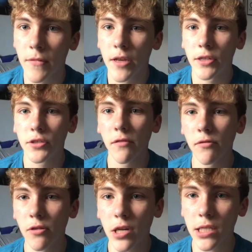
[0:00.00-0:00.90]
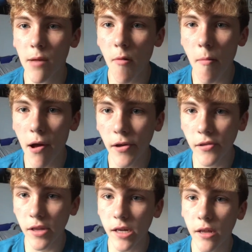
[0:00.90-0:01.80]
So if you go on top of a mountain,
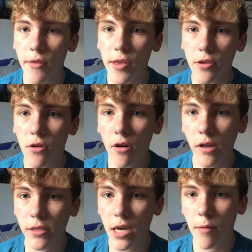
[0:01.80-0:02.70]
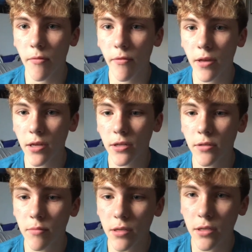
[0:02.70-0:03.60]
like, and then you go on top of it,
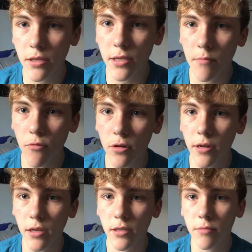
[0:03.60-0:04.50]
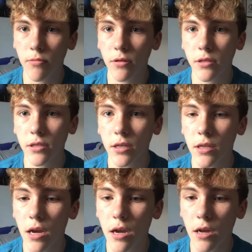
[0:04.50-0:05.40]
it means it's, like, more dense, but it's, like,
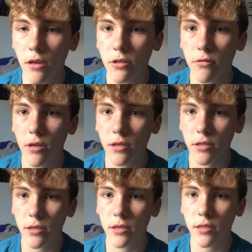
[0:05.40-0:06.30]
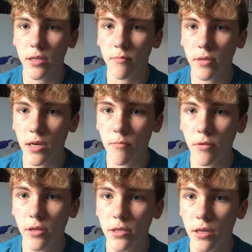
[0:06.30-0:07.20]
not also dense at the same time,
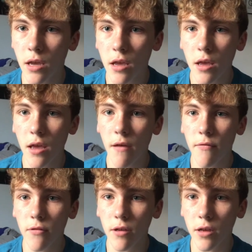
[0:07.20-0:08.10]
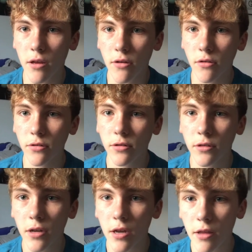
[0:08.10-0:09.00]
but it's, like, if you like
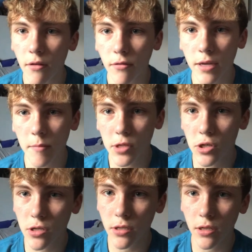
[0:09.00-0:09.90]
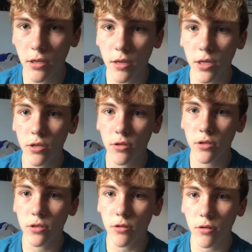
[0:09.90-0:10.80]
colder temperatures in it, you could
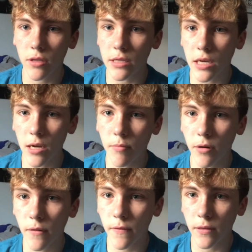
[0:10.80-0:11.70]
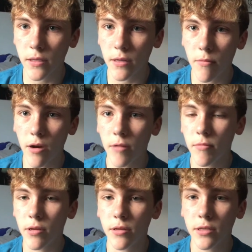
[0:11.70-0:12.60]
just go on the top, but if it's at the bottom,
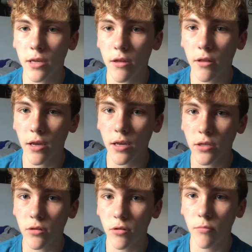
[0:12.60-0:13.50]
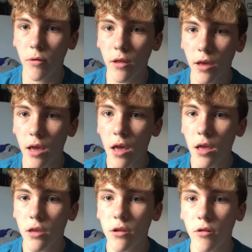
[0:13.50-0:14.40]
it's not like as cold. But like
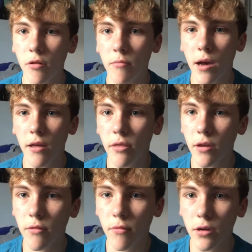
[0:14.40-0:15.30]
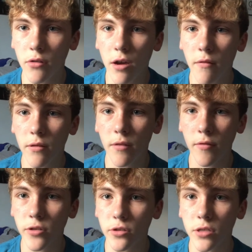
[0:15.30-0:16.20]
you know in math, like when you have a
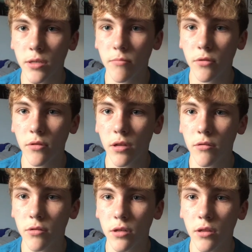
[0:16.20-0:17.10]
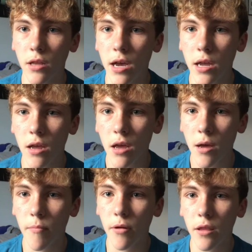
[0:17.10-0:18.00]
division symbol, like there's a line,
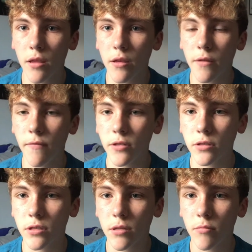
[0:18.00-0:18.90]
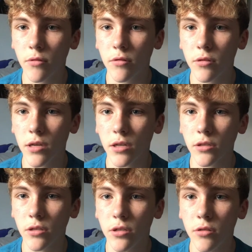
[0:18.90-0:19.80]
but in the division symbol, there's
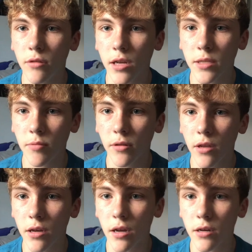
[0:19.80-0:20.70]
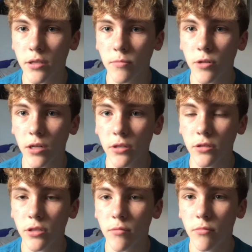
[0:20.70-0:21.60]
actually two lines, but like on a subtraction
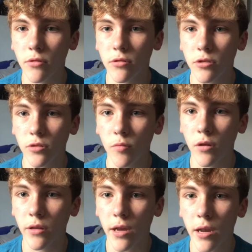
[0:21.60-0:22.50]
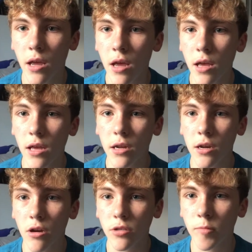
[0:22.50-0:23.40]
symbol, there's just one line. It
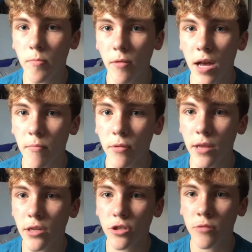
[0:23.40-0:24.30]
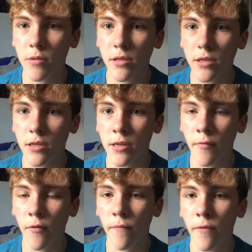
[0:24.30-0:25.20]
can also be black, but that just means it's a
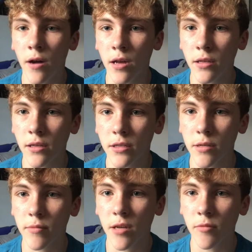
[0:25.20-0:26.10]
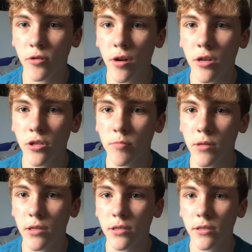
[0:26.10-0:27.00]
different font, and it's sometimes gray just
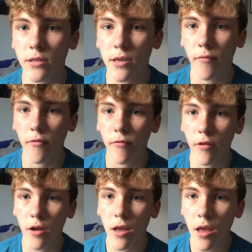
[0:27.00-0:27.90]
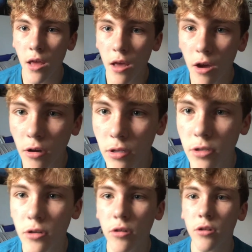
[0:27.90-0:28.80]
because it's a different font. Oh, did
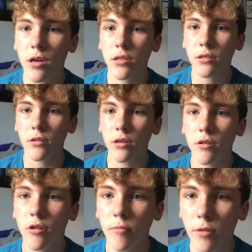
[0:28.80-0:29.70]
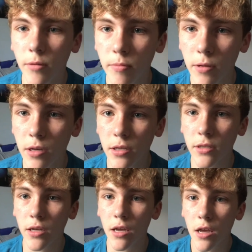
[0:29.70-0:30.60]
you know your eyes can like open up because
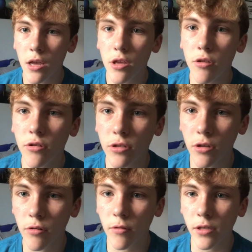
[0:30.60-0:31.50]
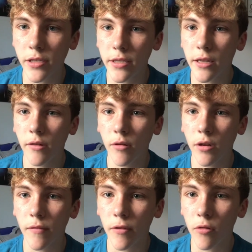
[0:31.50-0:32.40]
like you just don't really see that well,
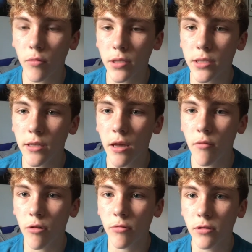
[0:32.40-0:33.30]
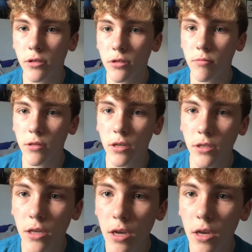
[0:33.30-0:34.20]
and if you don't really see that well, it's just
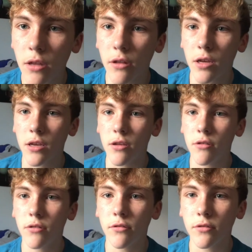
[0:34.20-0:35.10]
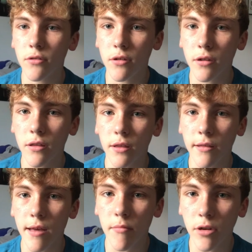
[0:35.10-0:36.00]
because like you don't do anything
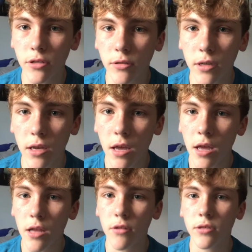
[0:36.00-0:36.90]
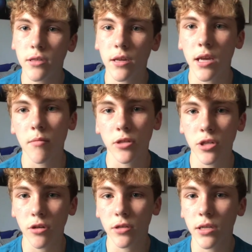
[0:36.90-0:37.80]
that much, like and you see that gaming
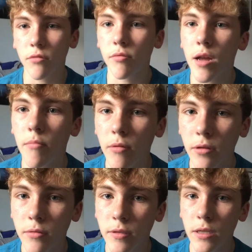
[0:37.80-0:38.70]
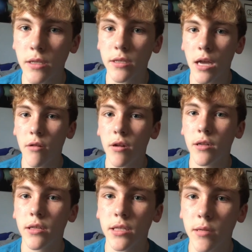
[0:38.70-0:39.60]
chair, it's like red, but it's not white
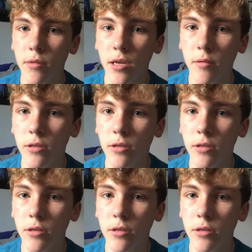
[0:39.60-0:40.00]
at the same time.